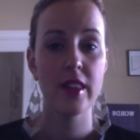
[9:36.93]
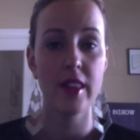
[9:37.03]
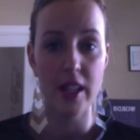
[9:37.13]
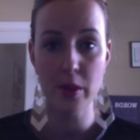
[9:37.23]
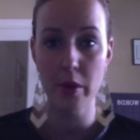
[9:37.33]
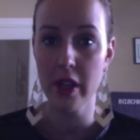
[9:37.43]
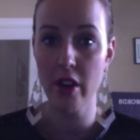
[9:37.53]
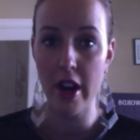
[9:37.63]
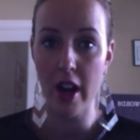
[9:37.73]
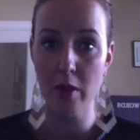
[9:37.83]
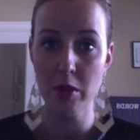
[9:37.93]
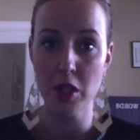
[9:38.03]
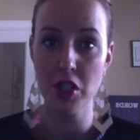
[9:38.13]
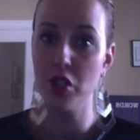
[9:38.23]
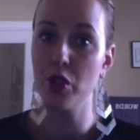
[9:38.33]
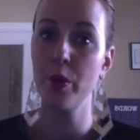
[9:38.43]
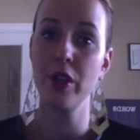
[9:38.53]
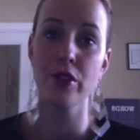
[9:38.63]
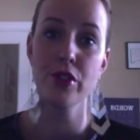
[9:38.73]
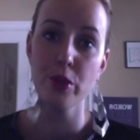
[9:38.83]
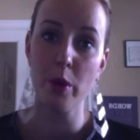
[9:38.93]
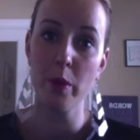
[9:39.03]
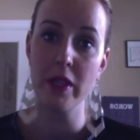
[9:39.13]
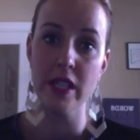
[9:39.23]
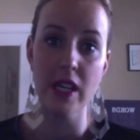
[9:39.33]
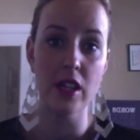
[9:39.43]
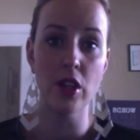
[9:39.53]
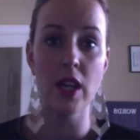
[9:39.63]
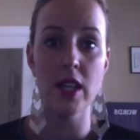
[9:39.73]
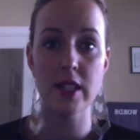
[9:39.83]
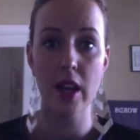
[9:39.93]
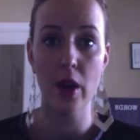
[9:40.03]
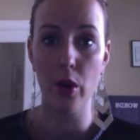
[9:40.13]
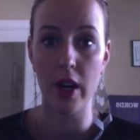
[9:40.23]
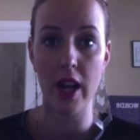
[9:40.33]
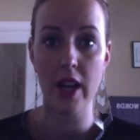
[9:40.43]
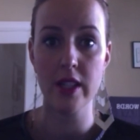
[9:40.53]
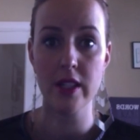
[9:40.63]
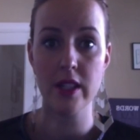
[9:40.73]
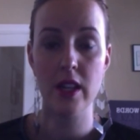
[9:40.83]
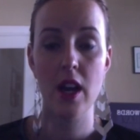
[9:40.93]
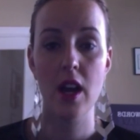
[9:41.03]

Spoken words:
That's a really great option too when you're super busy and you need to stay organized,